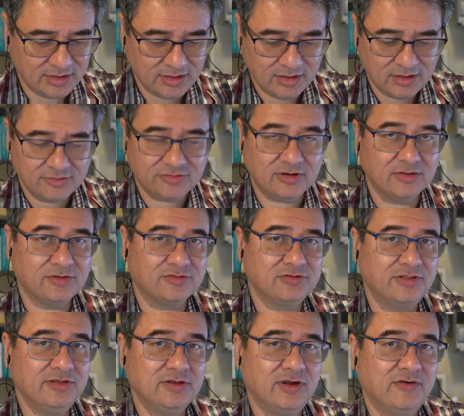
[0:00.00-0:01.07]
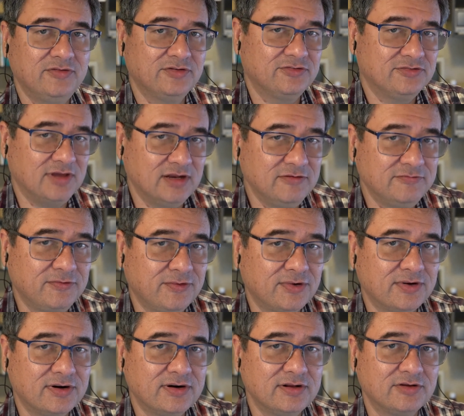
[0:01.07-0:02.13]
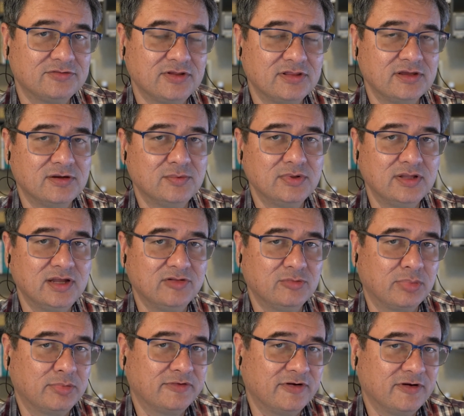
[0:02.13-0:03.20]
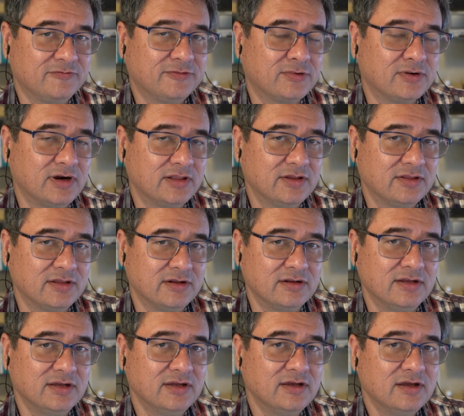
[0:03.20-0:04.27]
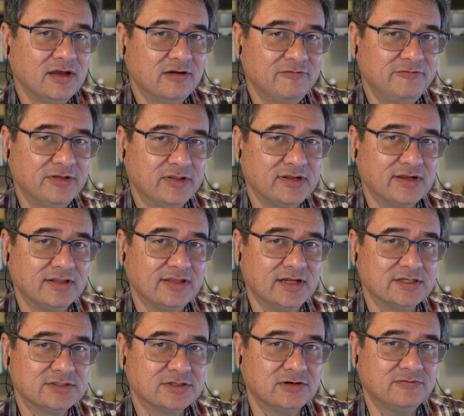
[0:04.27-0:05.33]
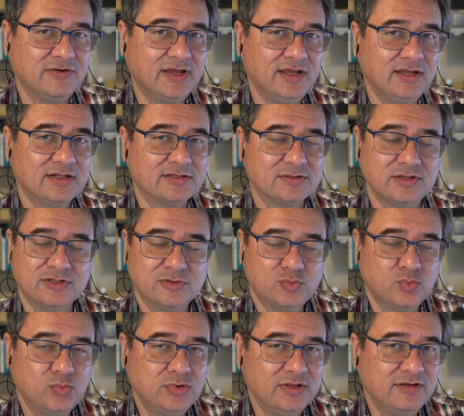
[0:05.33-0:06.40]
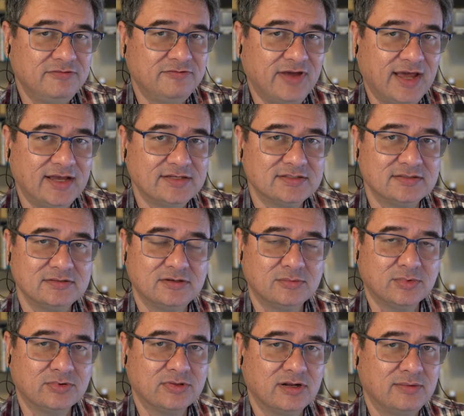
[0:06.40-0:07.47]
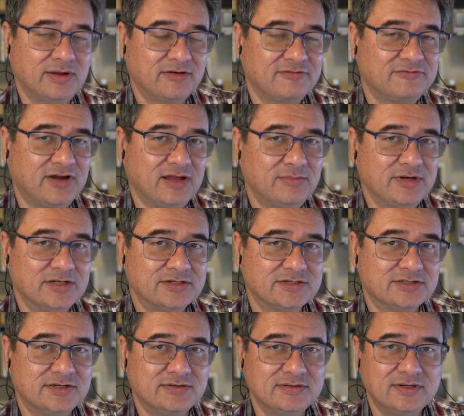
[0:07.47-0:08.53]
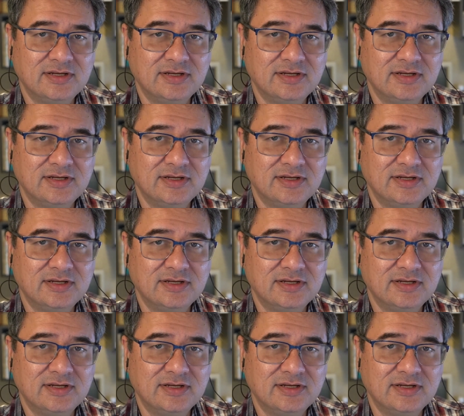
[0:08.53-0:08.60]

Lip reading: So there's nothing you have to study for. There's nothing you really have to prepare for other than filling out that survey. It's really fast, no more than about 5 minutes or so.